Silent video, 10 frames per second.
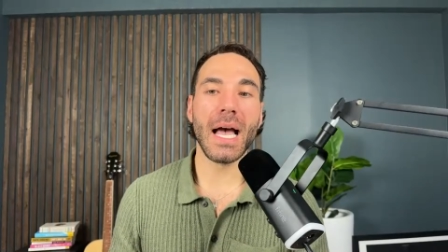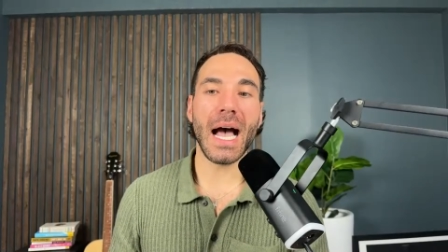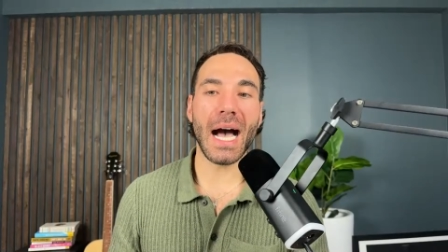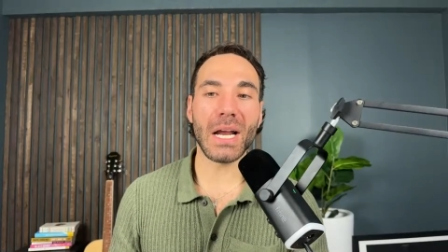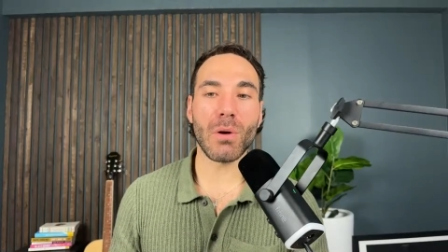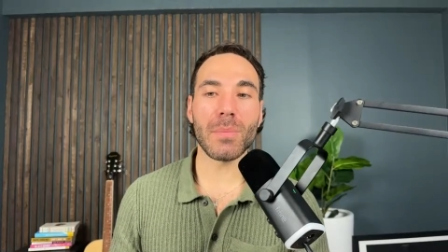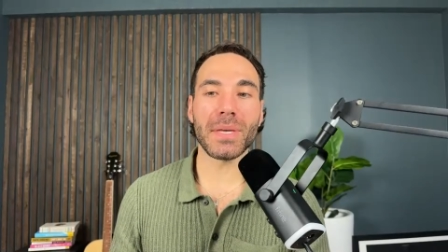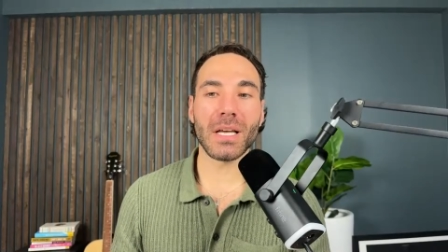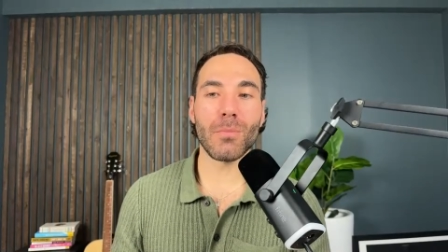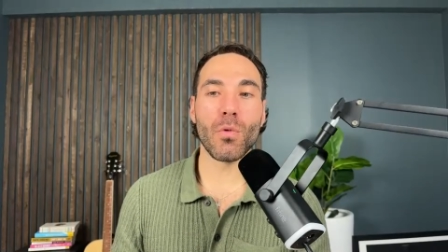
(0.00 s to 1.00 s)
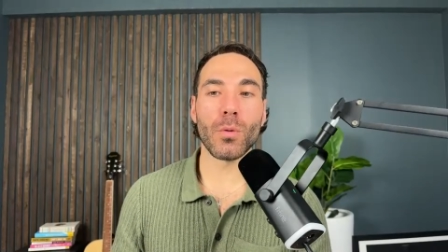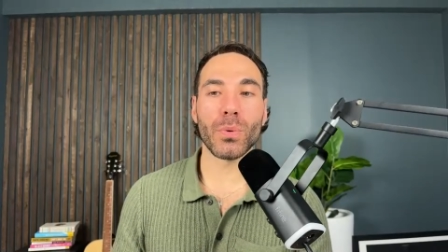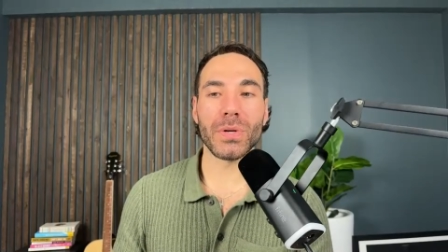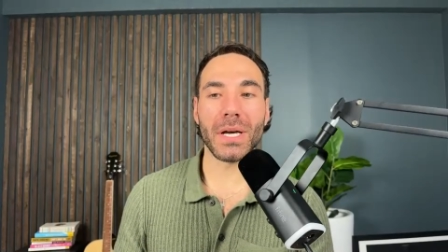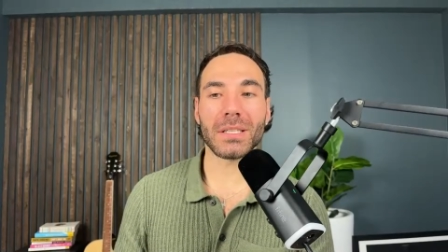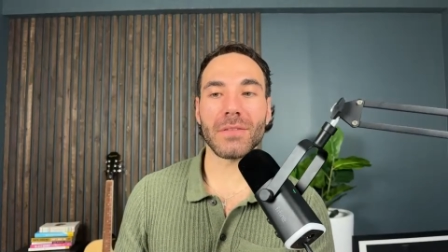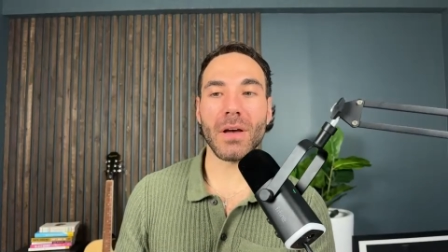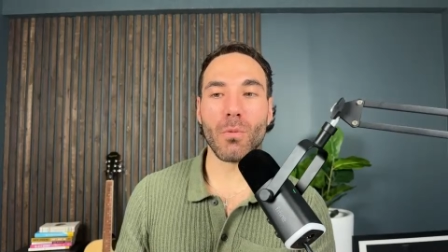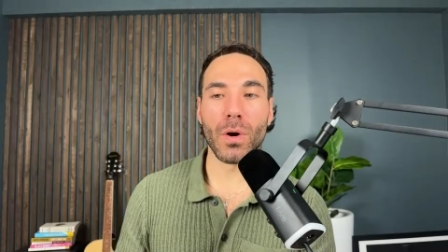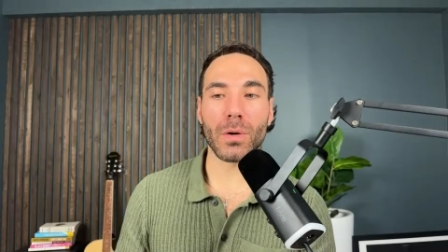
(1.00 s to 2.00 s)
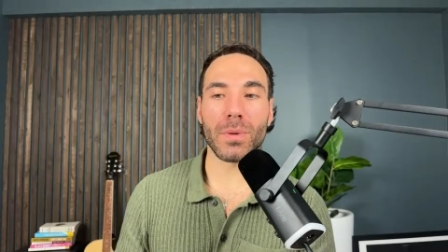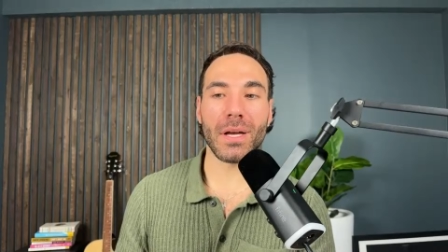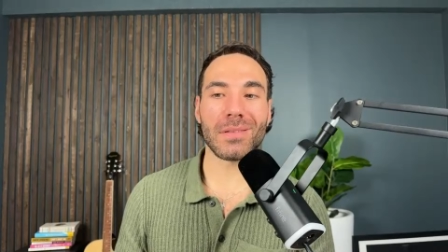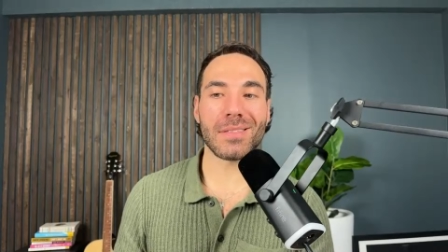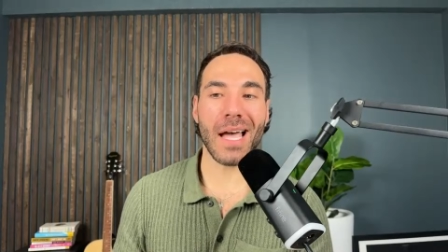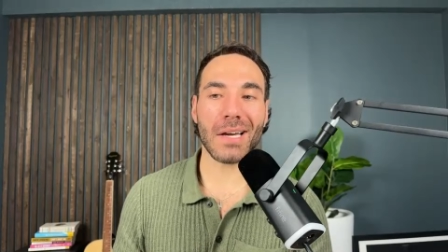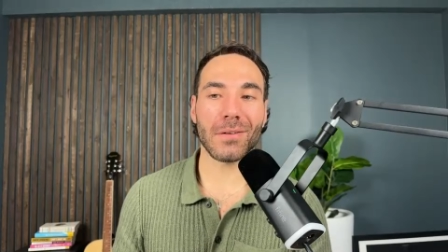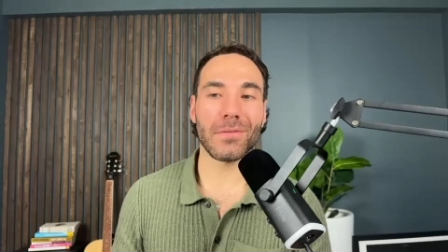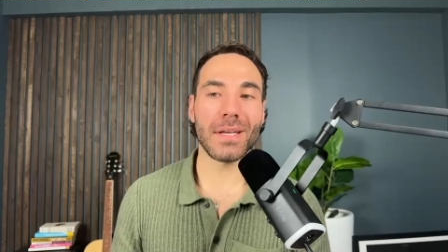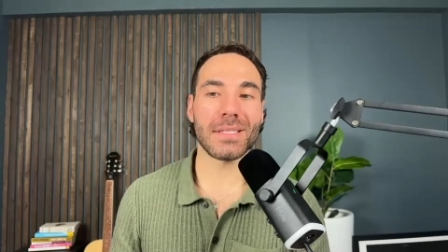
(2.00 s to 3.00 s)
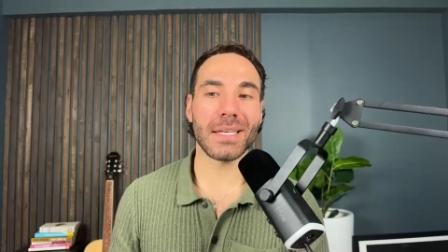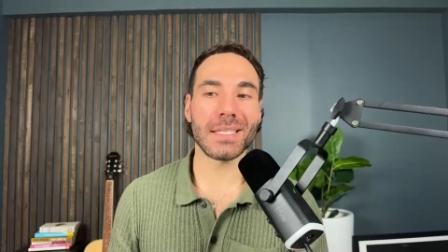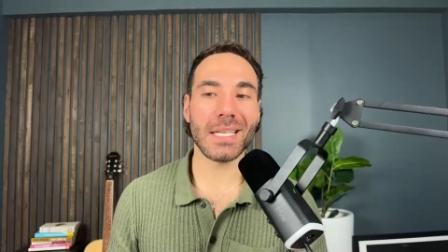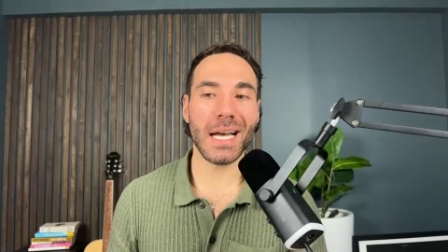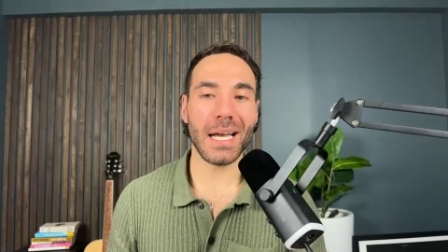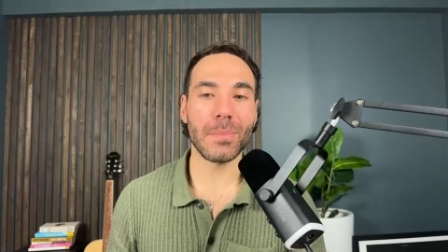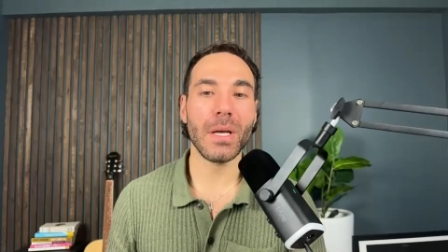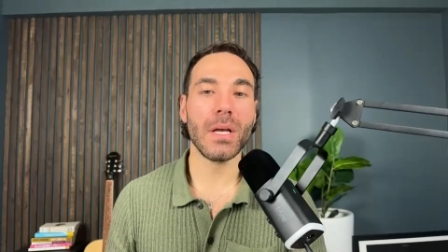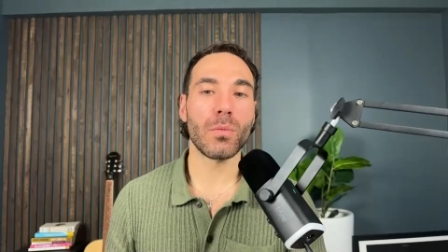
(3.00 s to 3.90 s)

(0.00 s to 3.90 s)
How do I become more productive at work without sacrificing time